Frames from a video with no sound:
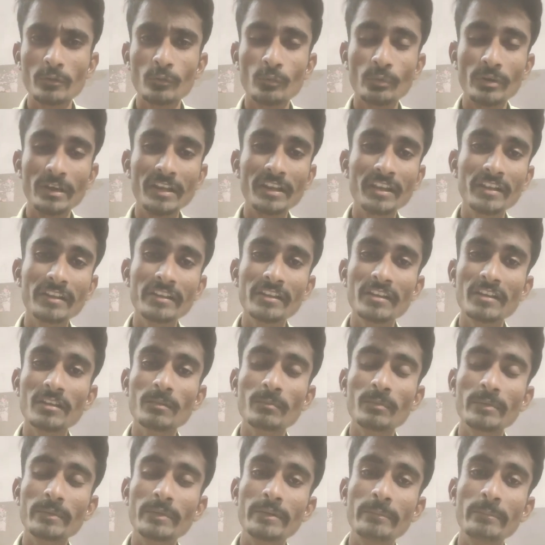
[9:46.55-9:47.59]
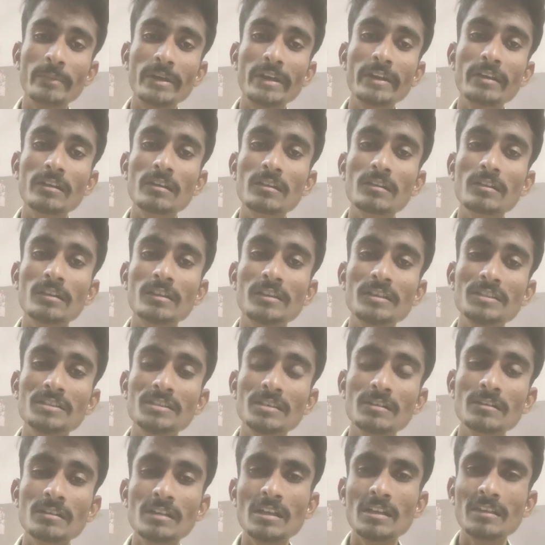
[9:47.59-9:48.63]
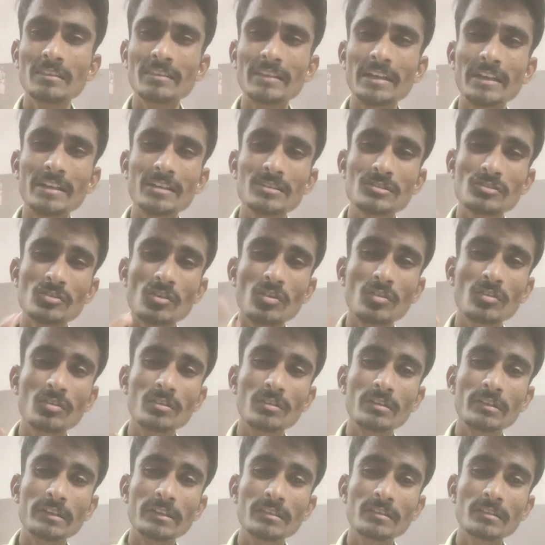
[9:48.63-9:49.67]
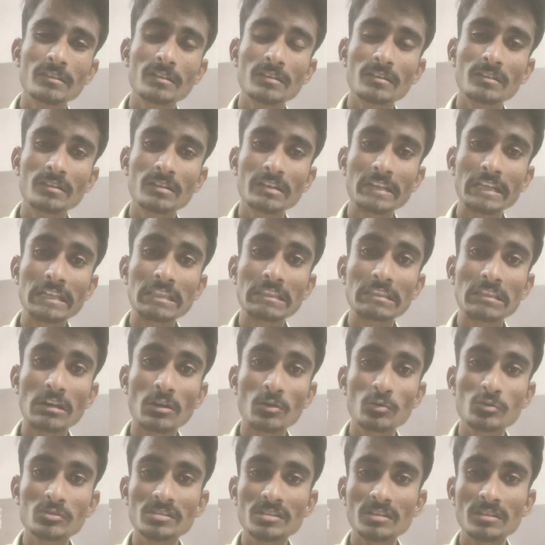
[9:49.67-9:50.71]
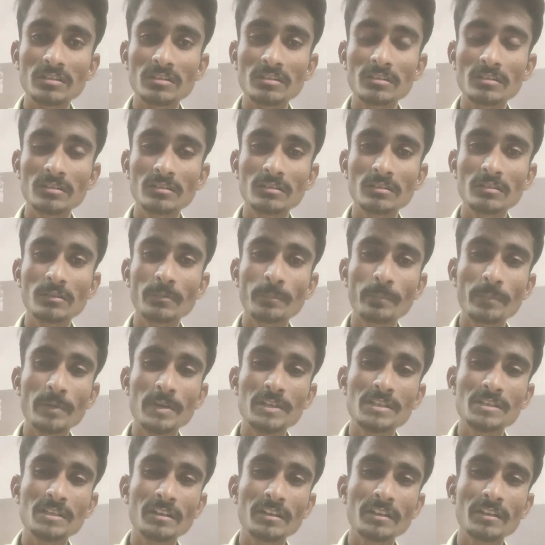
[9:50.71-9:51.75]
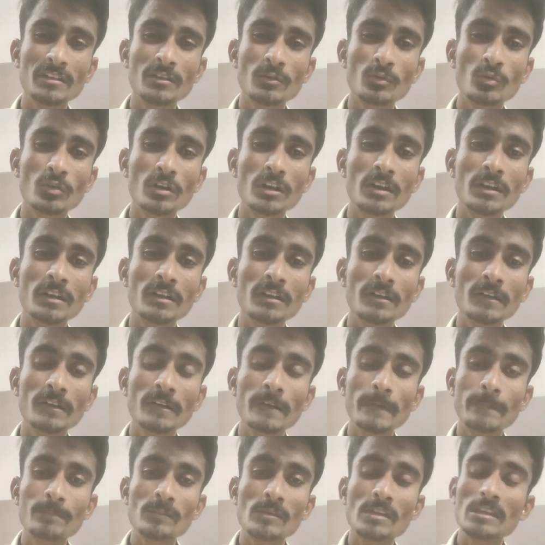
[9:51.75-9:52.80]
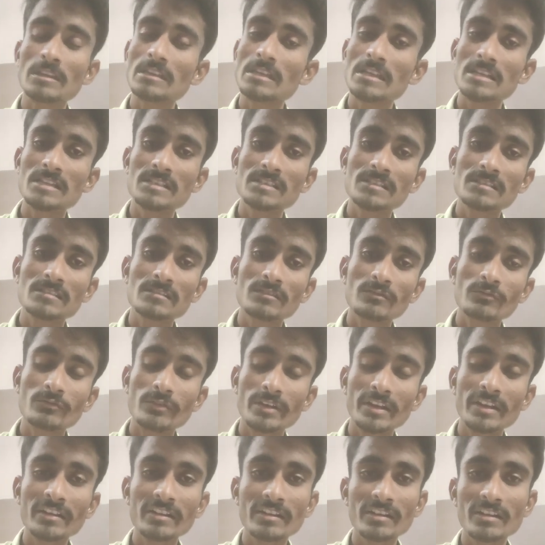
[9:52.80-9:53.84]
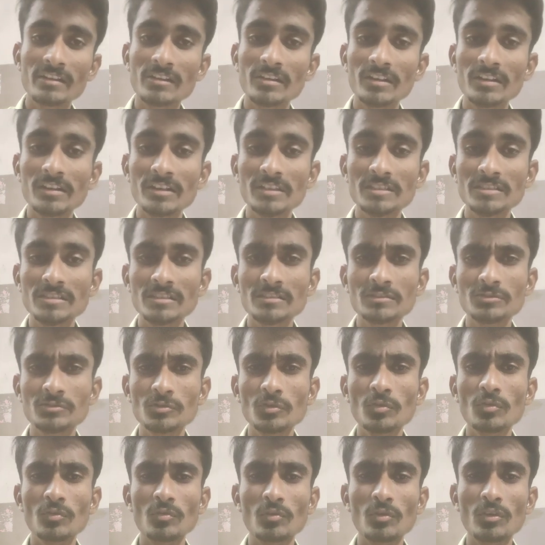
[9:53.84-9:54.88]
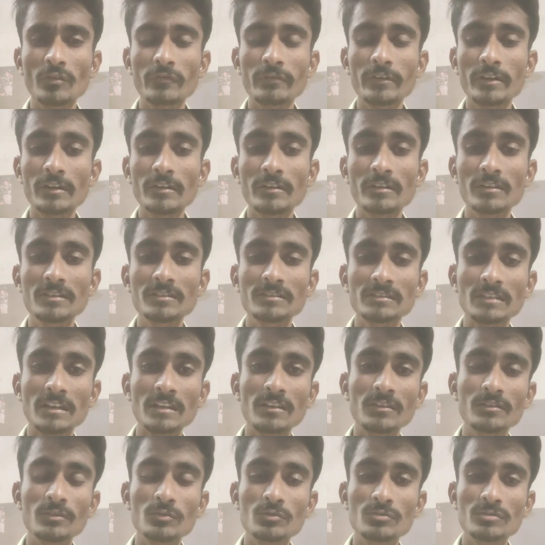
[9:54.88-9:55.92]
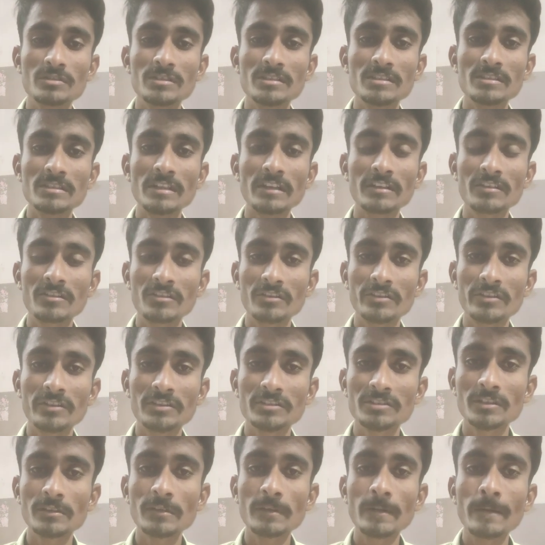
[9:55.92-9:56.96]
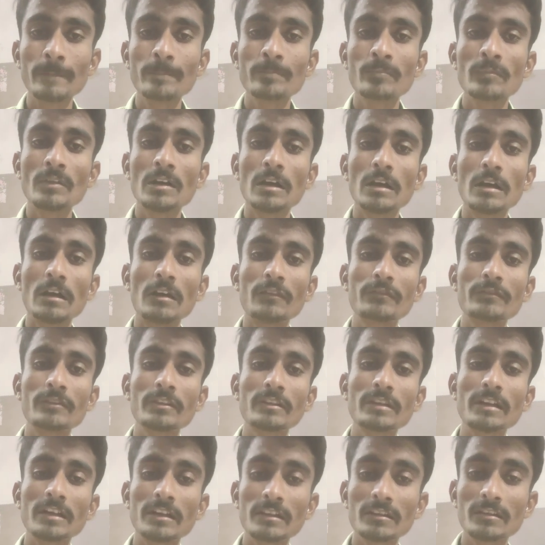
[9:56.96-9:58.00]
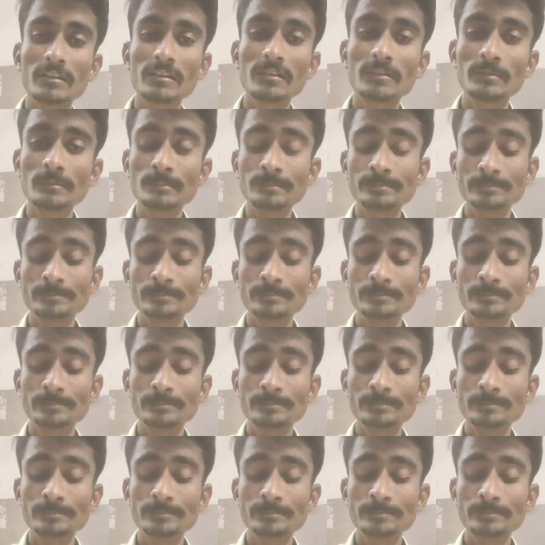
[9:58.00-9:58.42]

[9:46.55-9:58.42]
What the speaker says: very rare medical condition that has occurred in the 10,000 patient in one, that is the very rare condition, so orphan drugs are used in that condition. After that, the